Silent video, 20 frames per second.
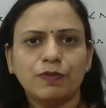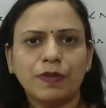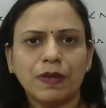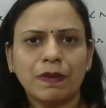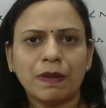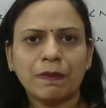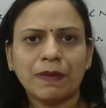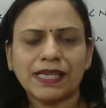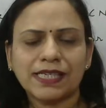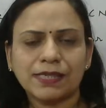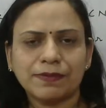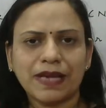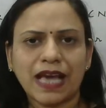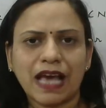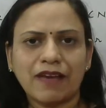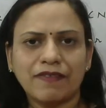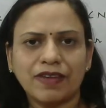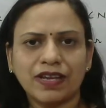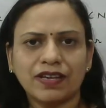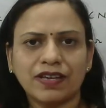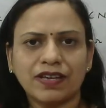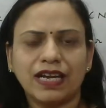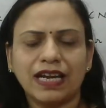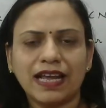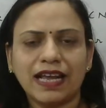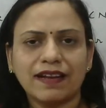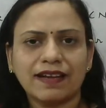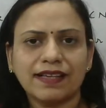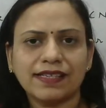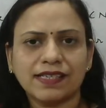You people must be having
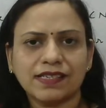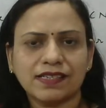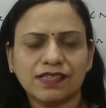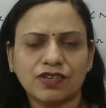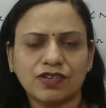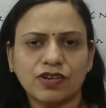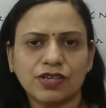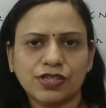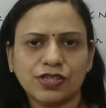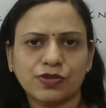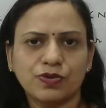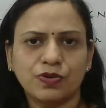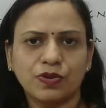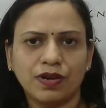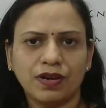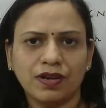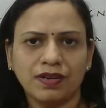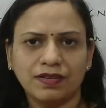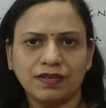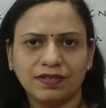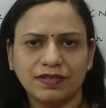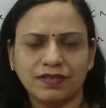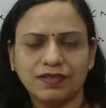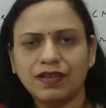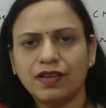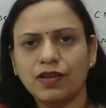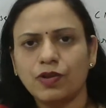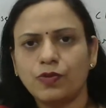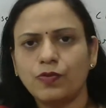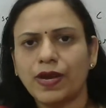relay races in your school,
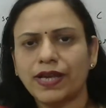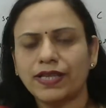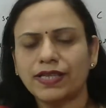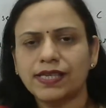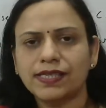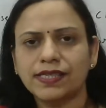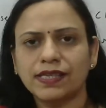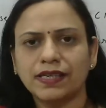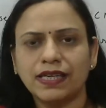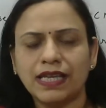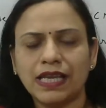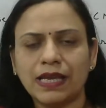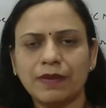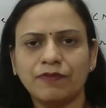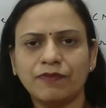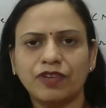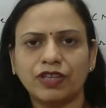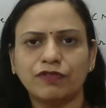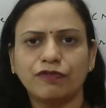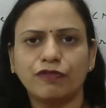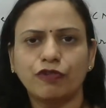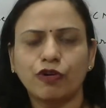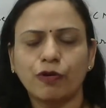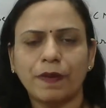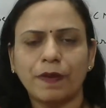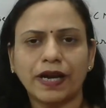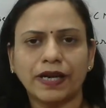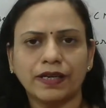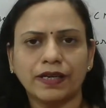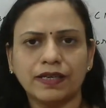where there's a team with four
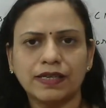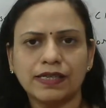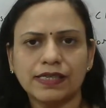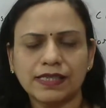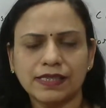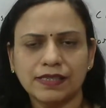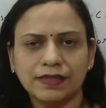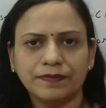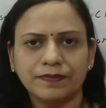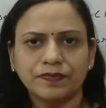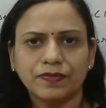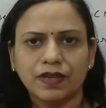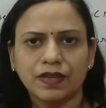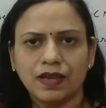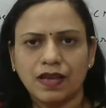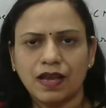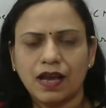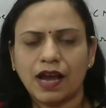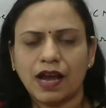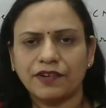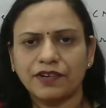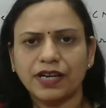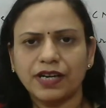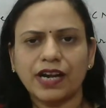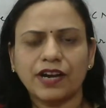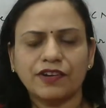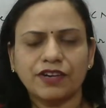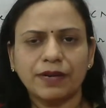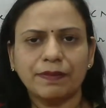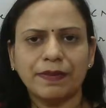partners,
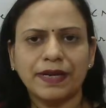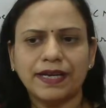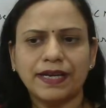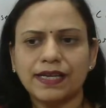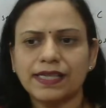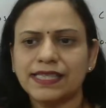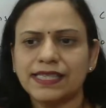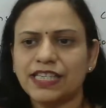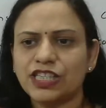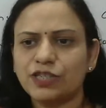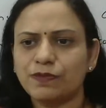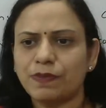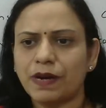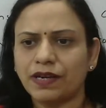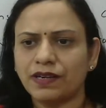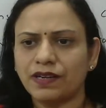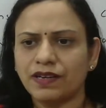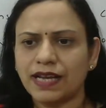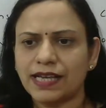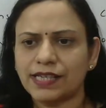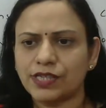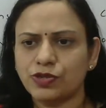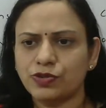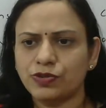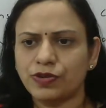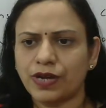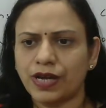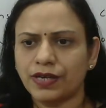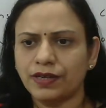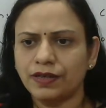100 meters each partner has to
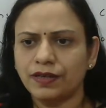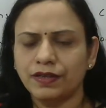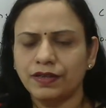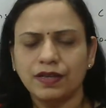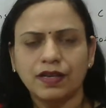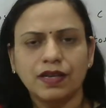run.